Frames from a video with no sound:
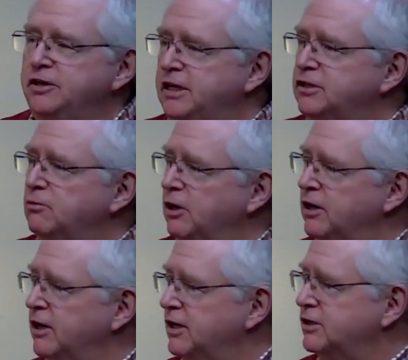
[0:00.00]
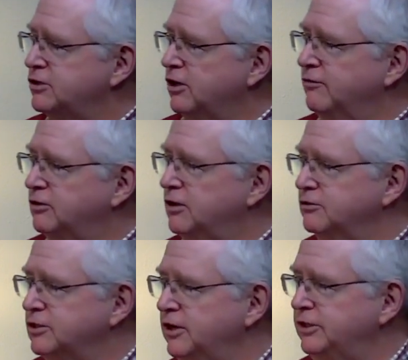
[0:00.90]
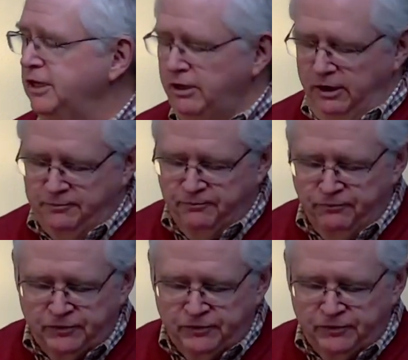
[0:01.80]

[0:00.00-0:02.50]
They get to wear soft clothes all day long.